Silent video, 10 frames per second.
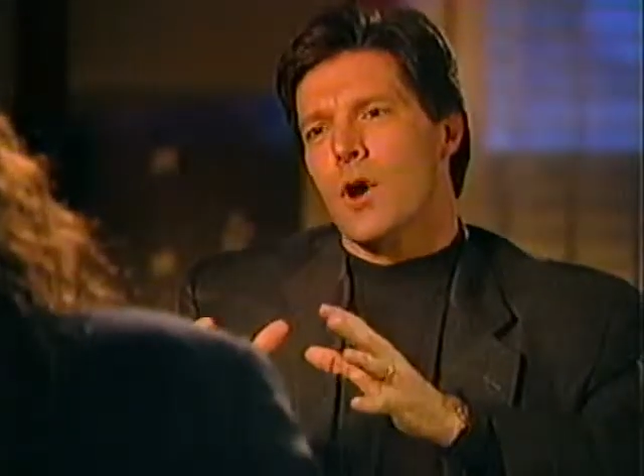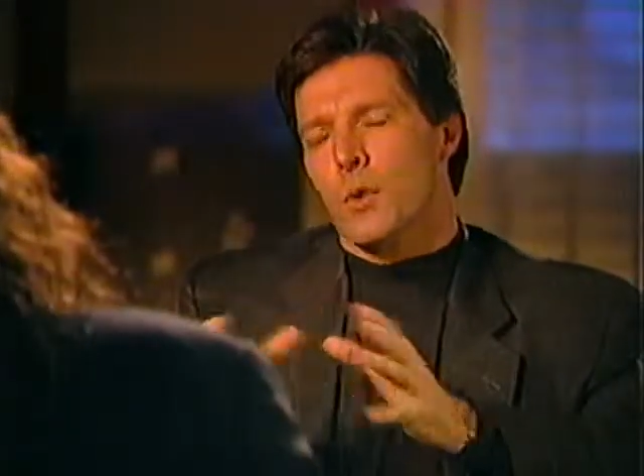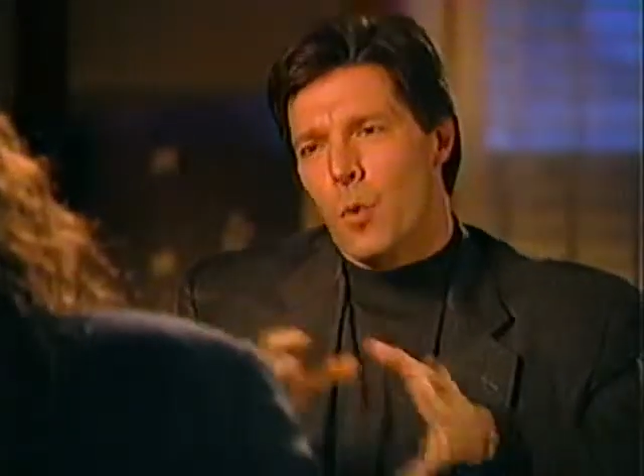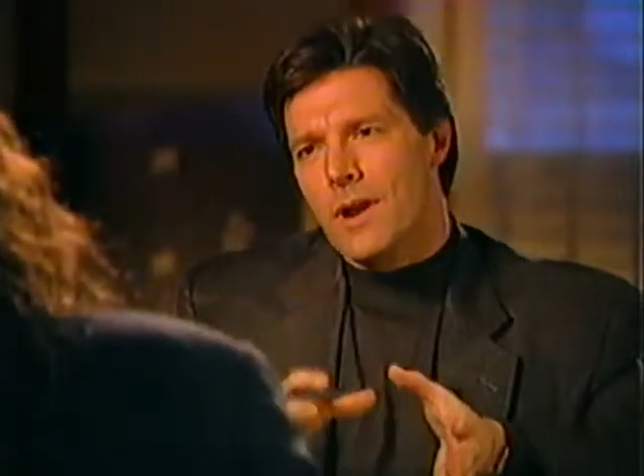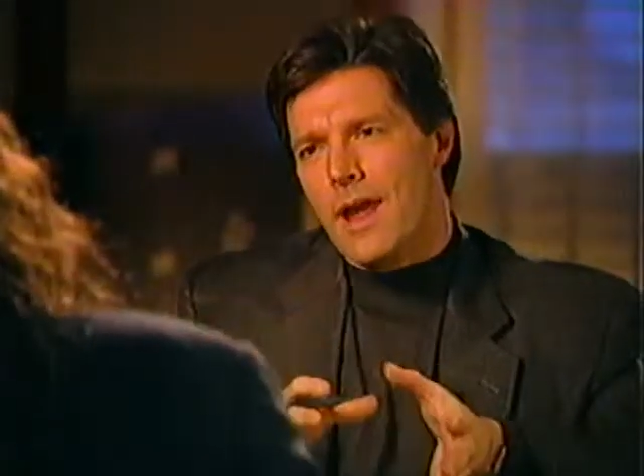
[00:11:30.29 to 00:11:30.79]
on
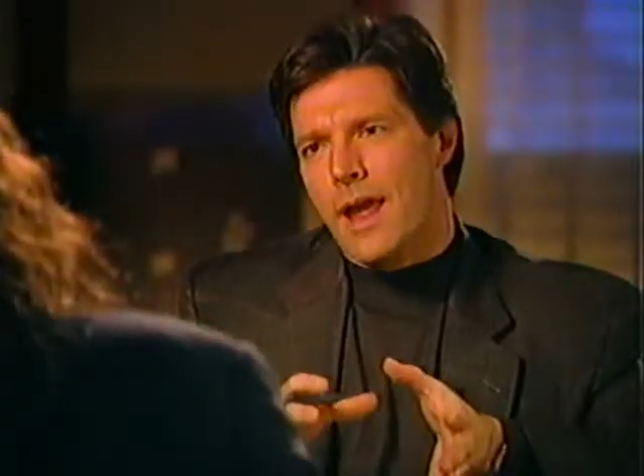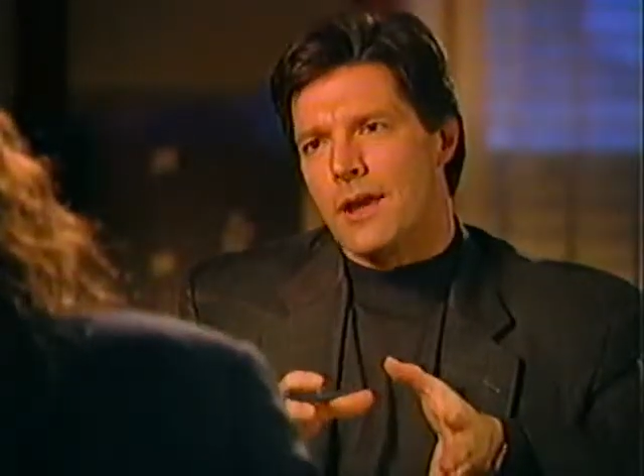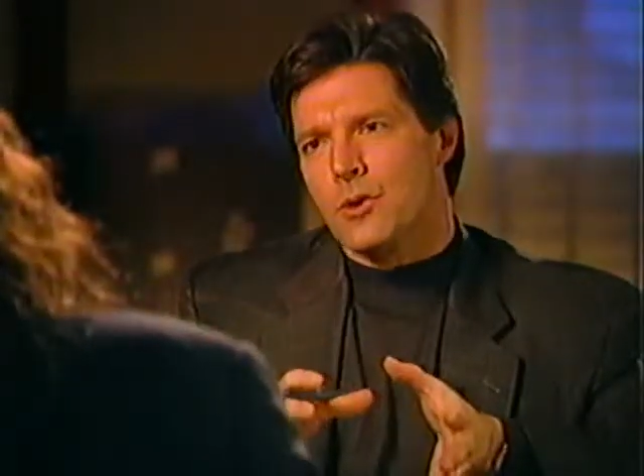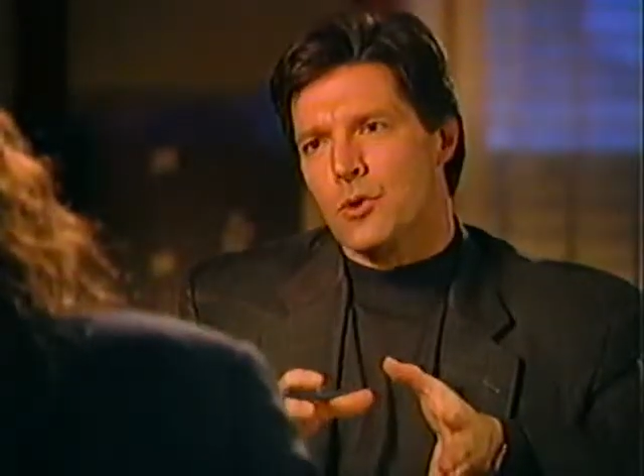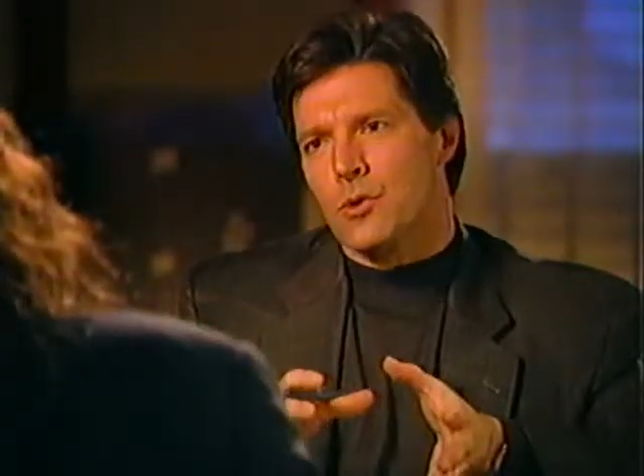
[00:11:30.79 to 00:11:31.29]
the one
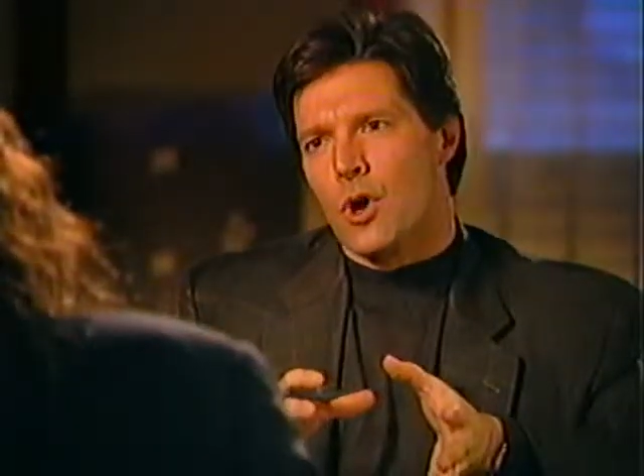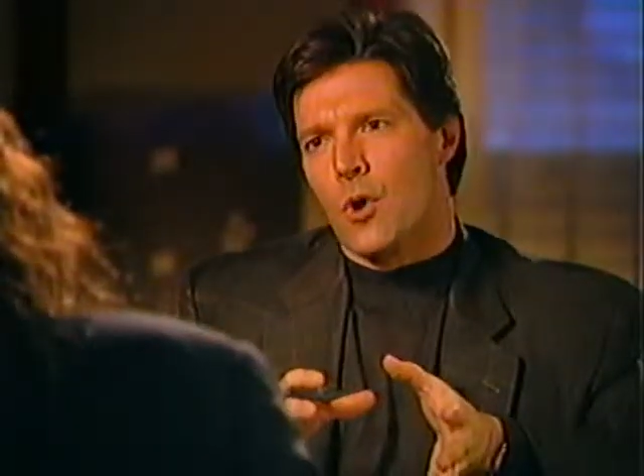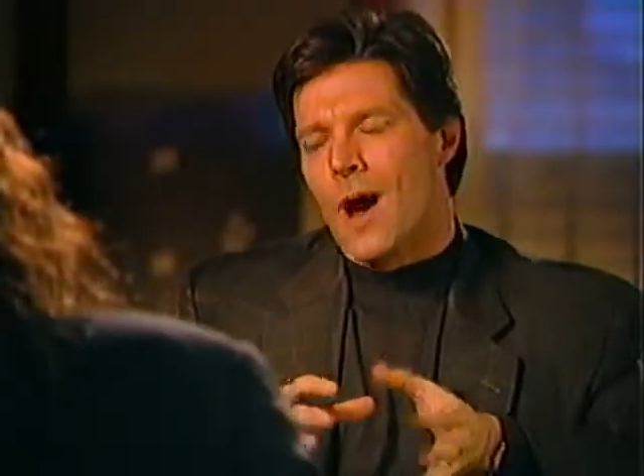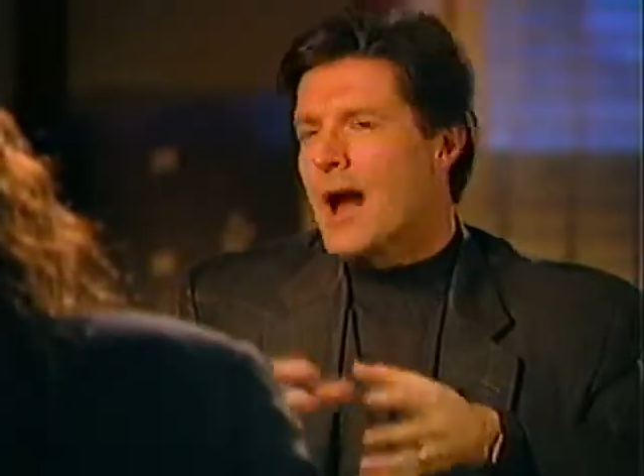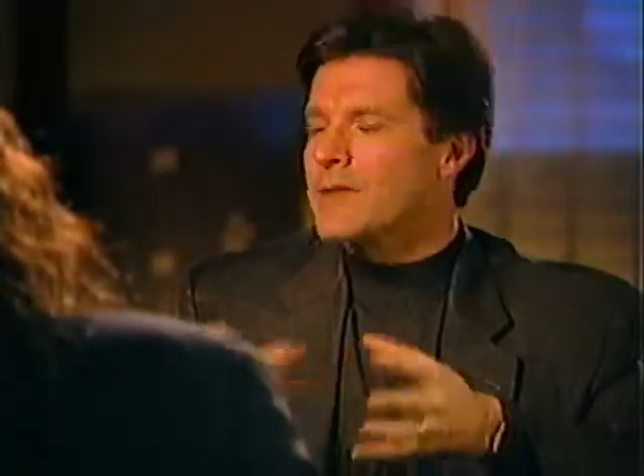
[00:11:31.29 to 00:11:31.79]
hand, you'll
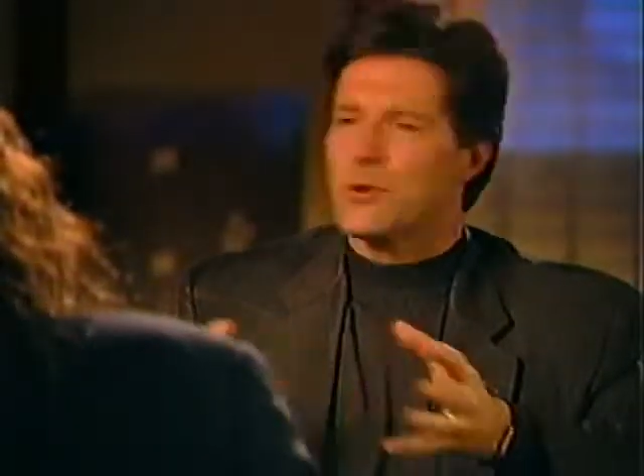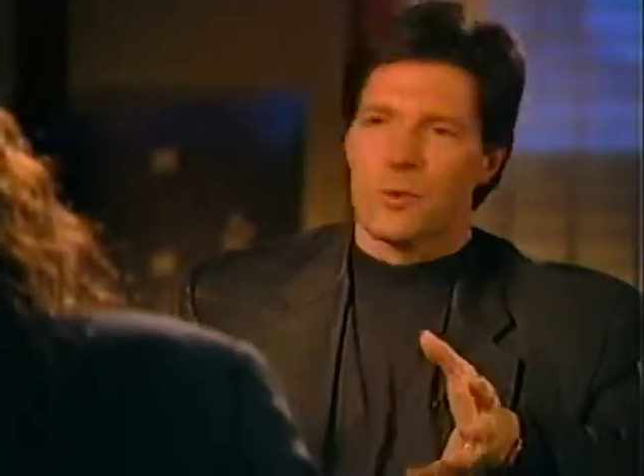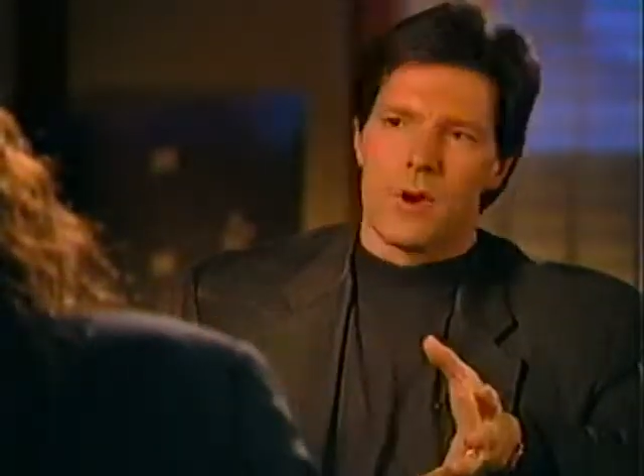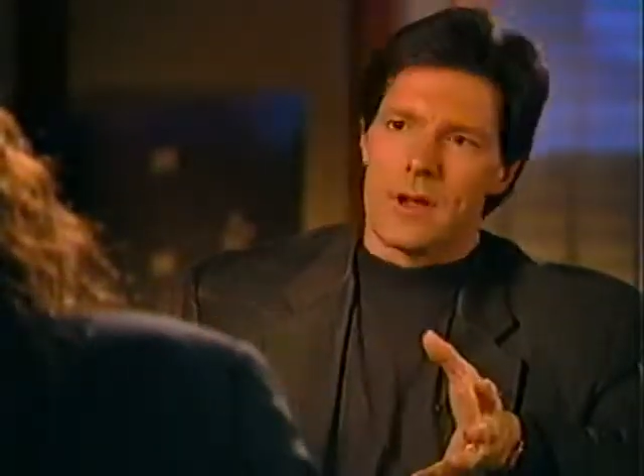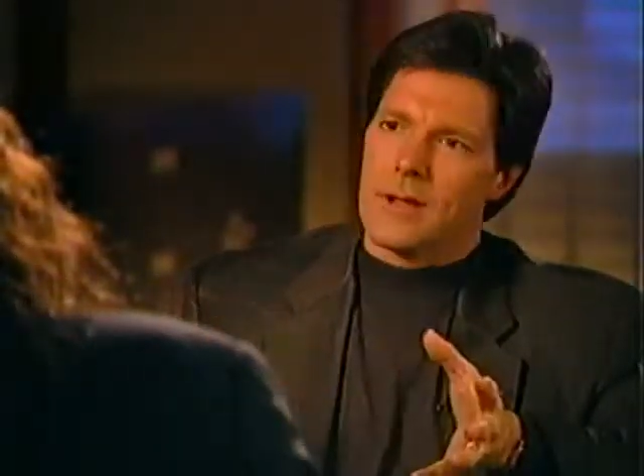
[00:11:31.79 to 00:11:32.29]
go out of
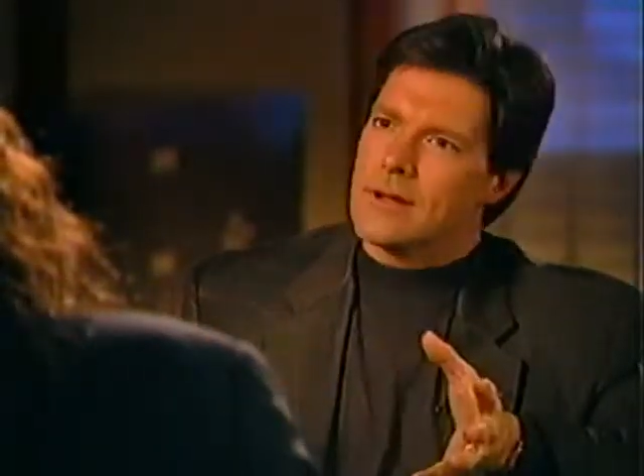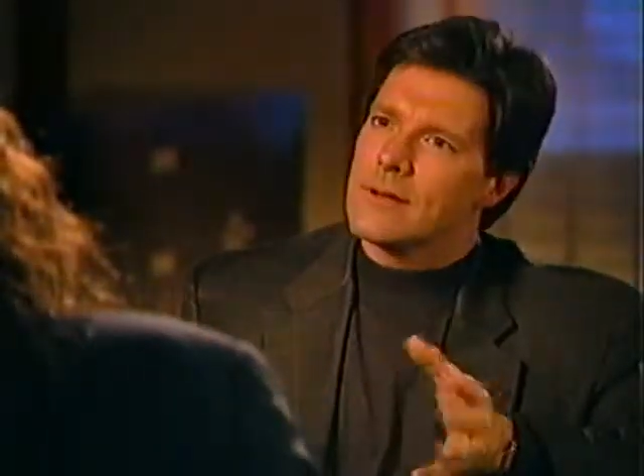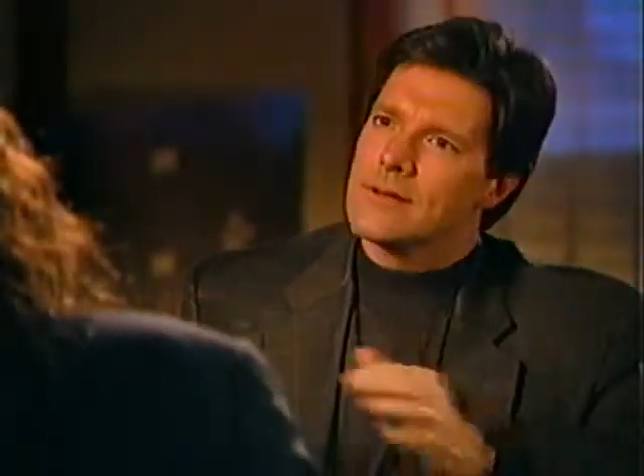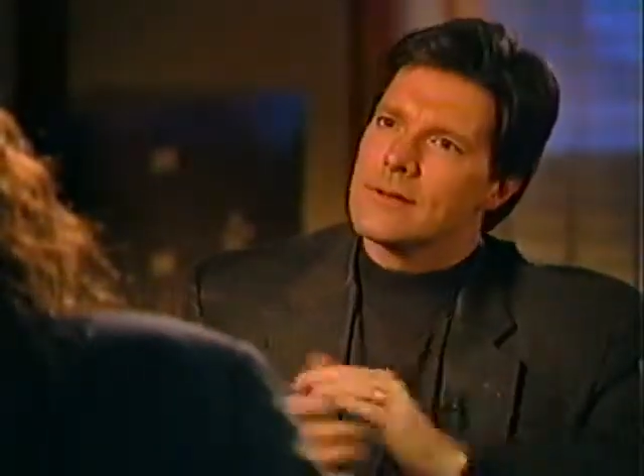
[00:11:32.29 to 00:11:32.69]
your way